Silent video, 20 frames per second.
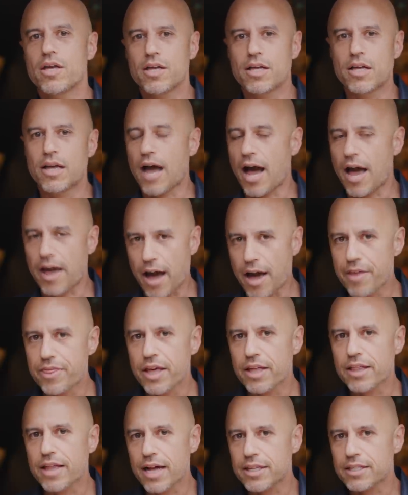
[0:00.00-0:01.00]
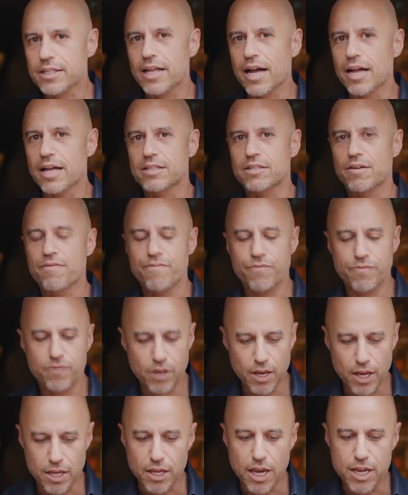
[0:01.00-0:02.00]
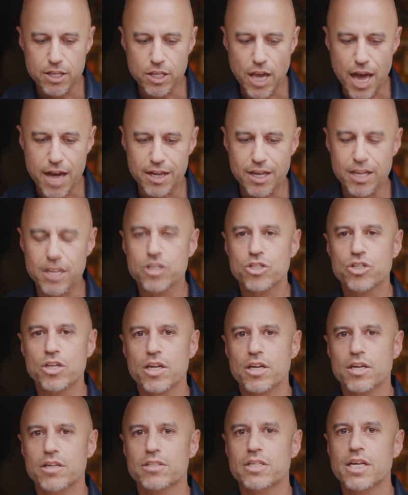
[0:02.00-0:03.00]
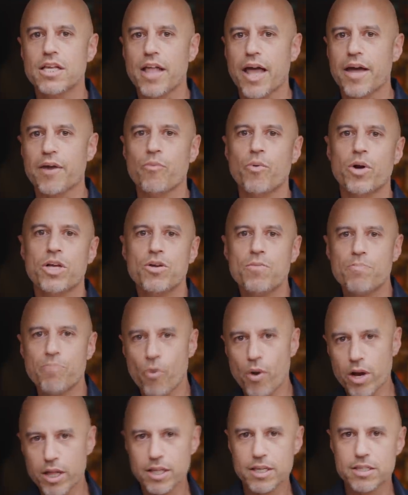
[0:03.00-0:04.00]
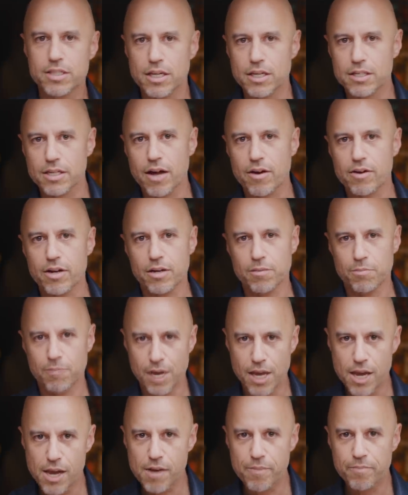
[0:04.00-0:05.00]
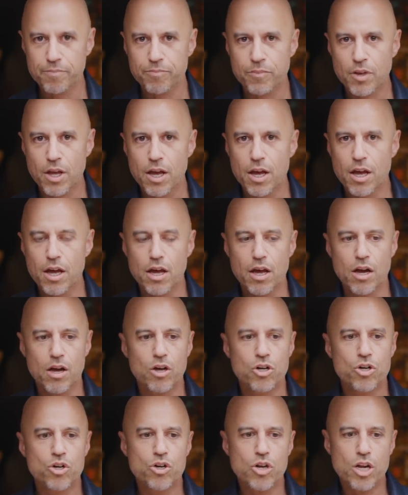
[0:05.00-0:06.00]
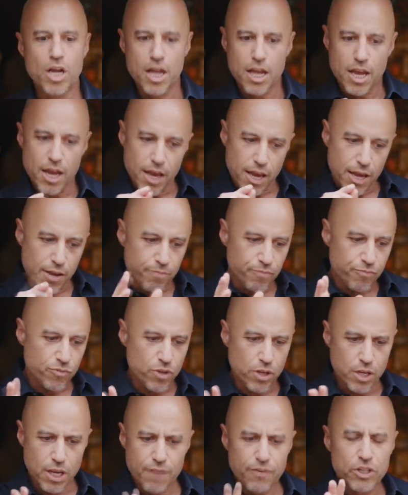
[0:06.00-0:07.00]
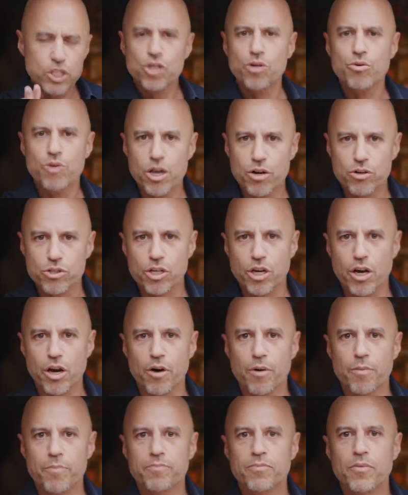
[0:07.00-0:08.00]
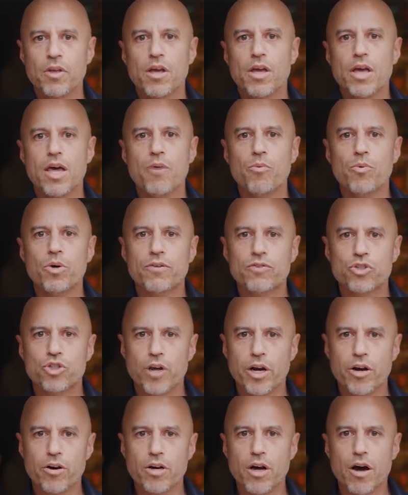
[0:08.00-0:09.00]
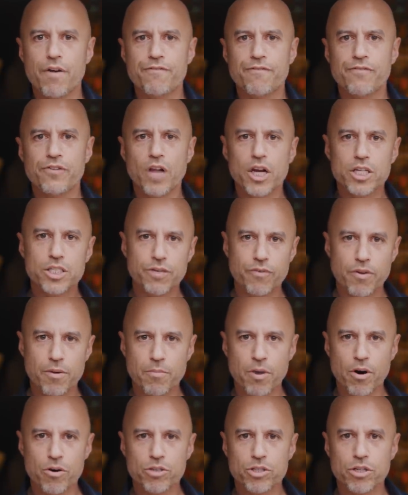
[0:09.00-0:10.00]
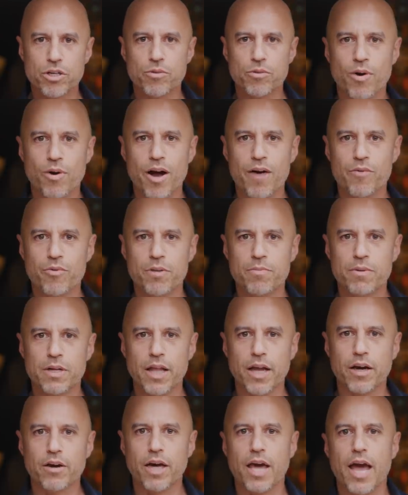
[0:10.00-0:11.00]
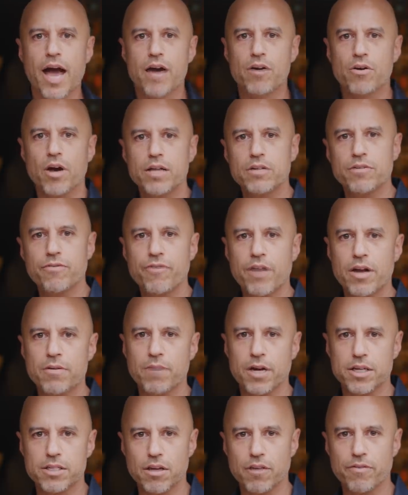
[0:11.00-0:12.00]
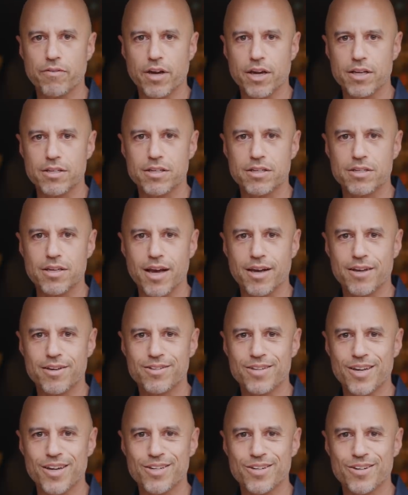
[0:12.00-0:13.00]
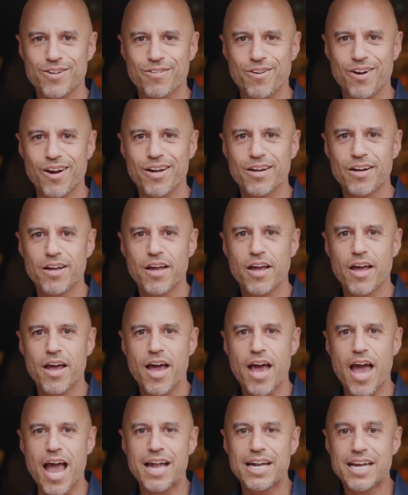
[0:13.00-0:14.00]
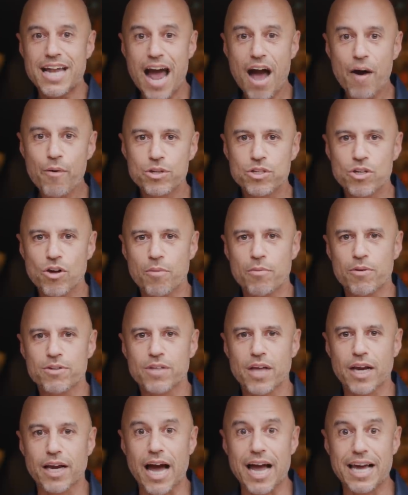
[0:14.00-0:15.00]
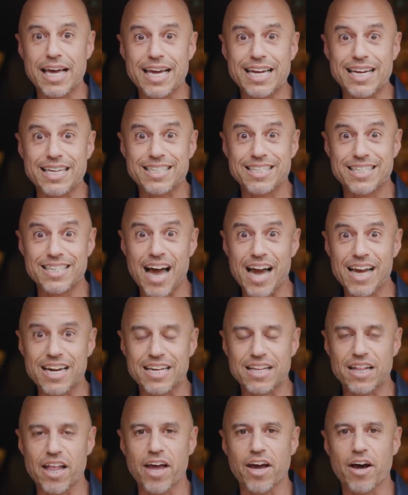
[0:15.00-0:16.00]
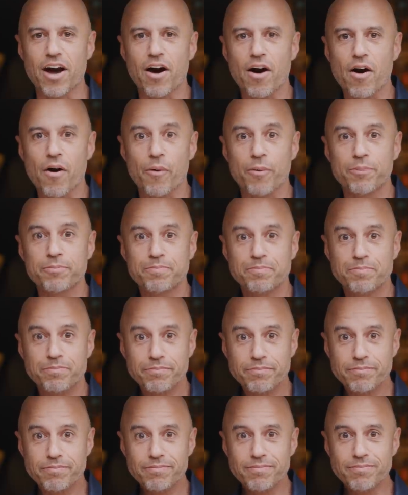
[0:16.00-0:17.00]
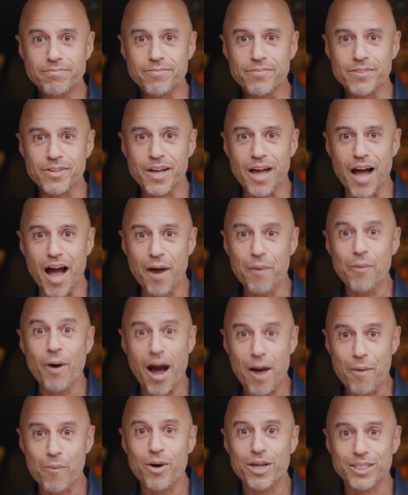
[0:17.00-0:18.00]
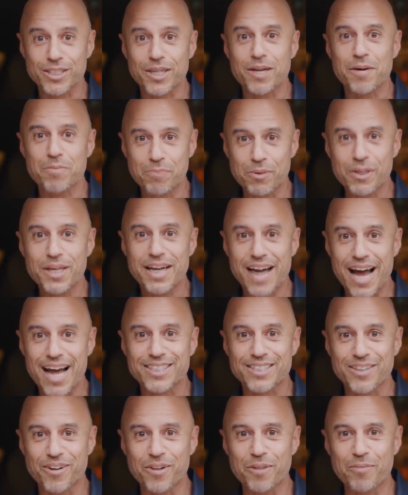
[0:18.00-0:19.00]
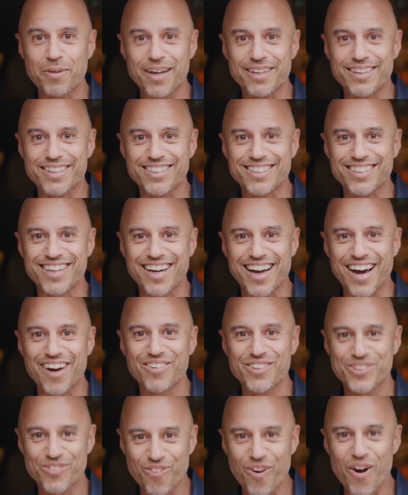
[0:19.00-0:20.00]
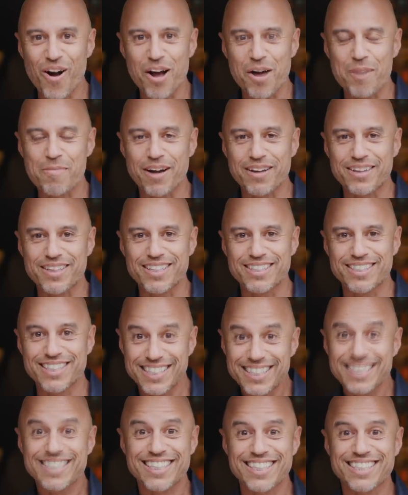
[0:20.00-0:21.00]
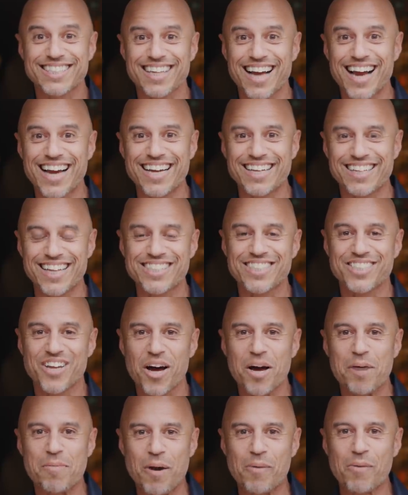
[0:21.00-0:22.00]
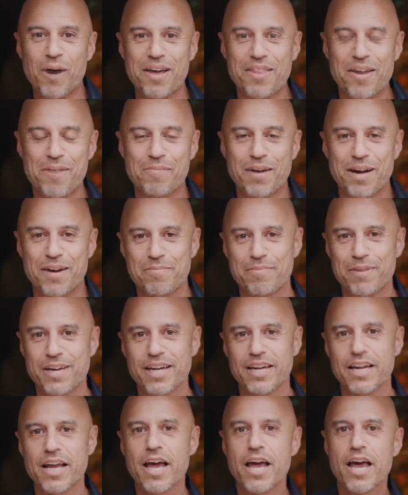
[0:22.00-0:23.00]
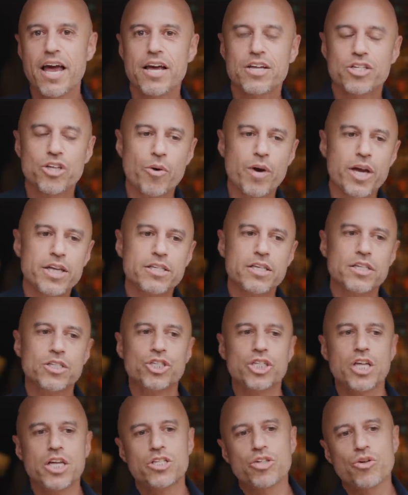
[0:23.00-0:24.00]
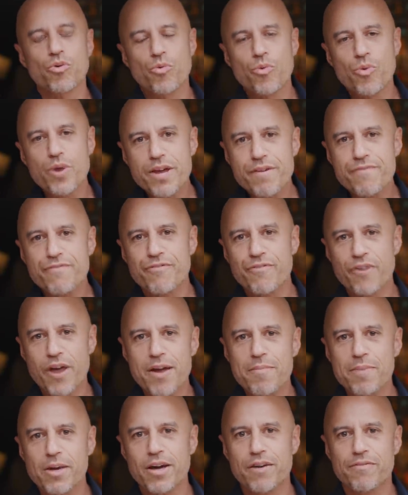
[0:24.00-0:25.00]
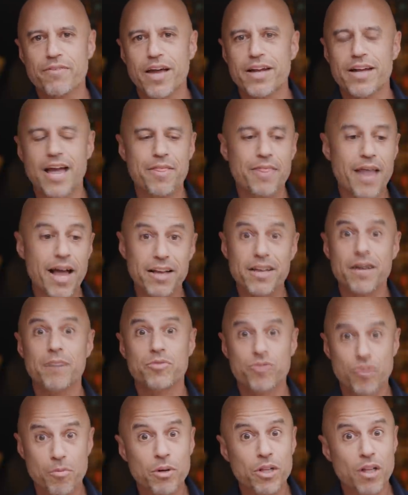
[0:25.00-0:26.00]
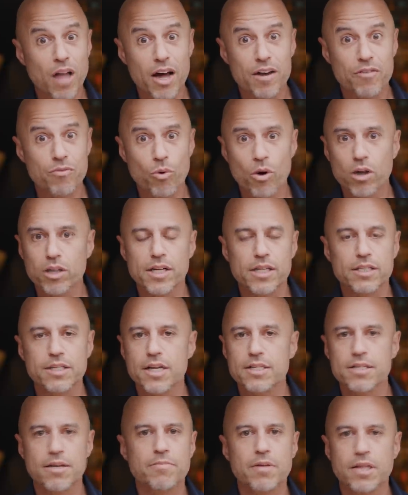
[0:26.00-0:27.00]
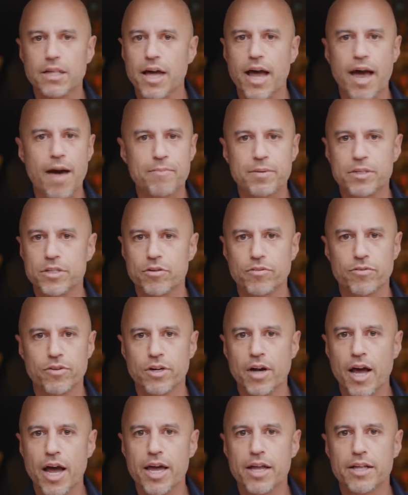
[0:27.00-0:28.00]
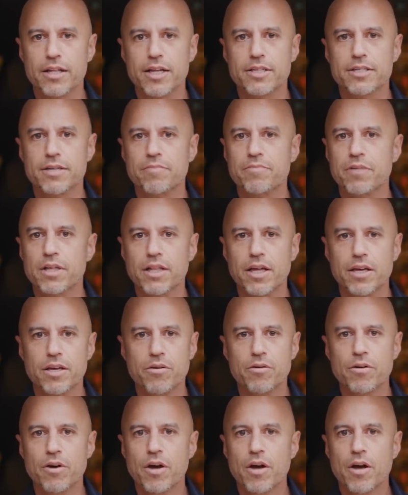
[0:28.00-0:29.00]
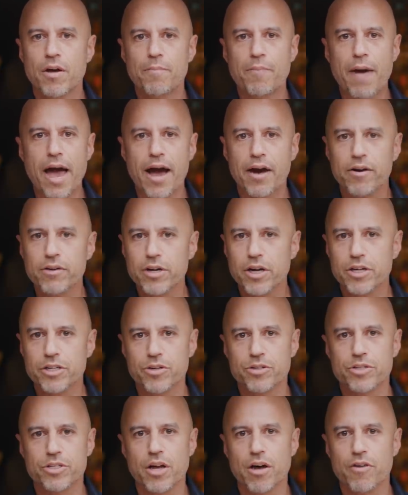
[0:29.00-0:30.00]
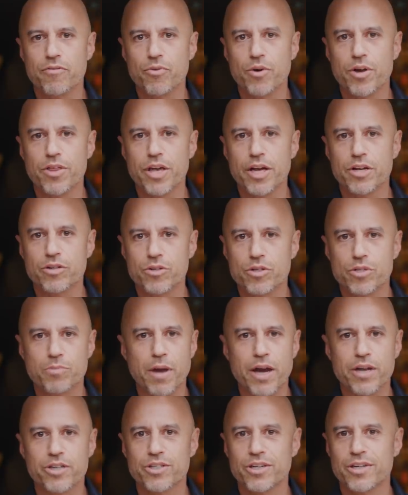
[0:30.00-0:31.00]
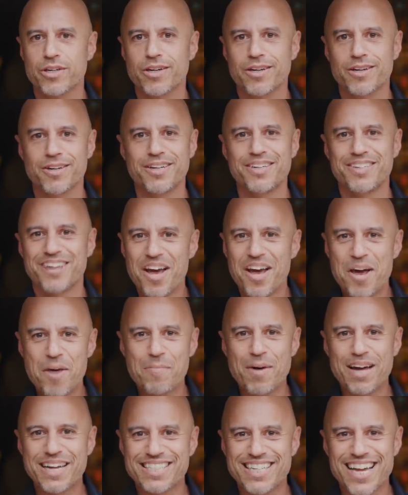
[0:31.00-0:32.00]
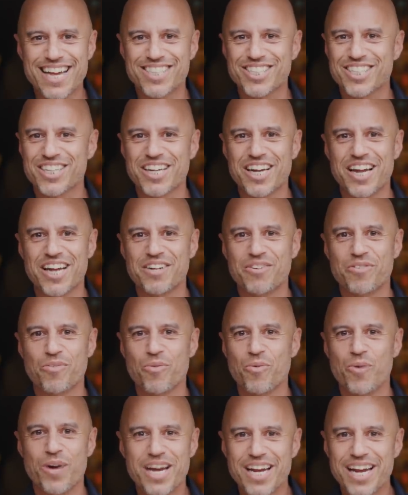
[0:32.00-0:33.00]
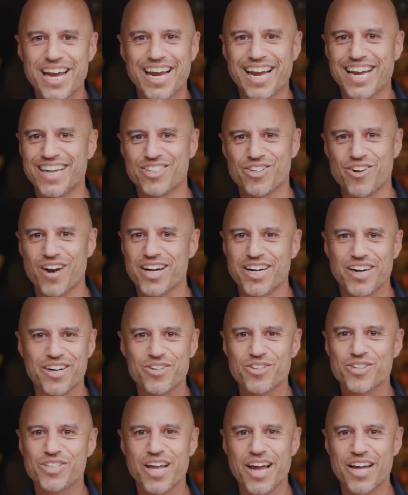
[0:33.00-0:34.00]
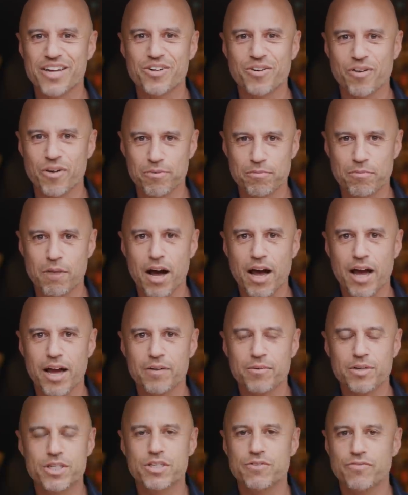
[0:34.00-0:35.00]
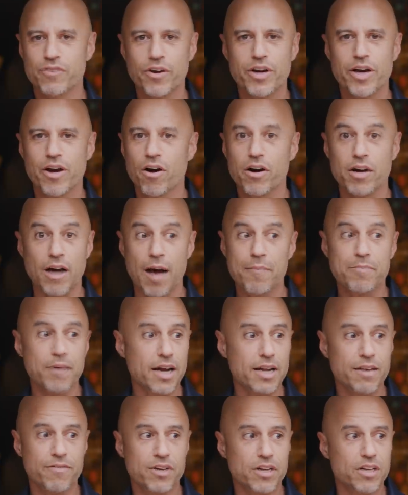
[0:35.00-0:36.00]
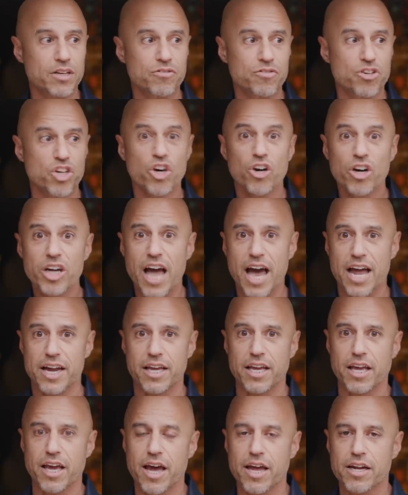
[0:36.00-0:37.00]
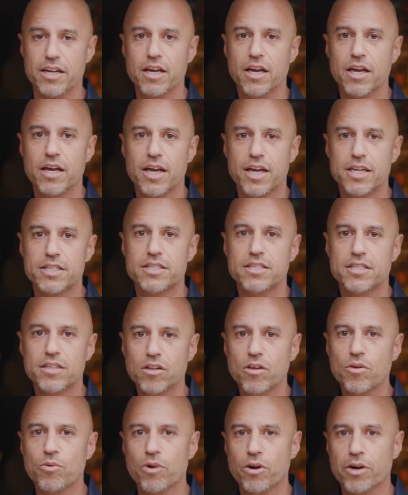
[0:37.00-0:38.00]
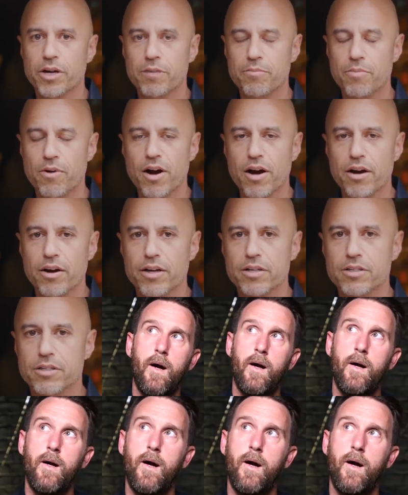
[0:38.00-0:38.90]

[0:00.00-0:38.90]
I, I think that that it's a it, it's and it's see like when you point these things out in me, it, even two years ago, it would have triggered a flush of emotion would have been like, okay, how do I defend myself against this accusation, right? And now it's almost like I get excited, like, oh, I, I was a complete asshole about this. Like I was wrong about this. This is exciting. Let's talk about why that might have been. So it's a it's a reframing of and, and that comes from a lot of work. That's not something that happens overnight. That's something that you pound on yourself with introspection and meditation and reading and trying to understand your own mind, which is very hard. And I'm not even good at it yet. It's still a work in progress.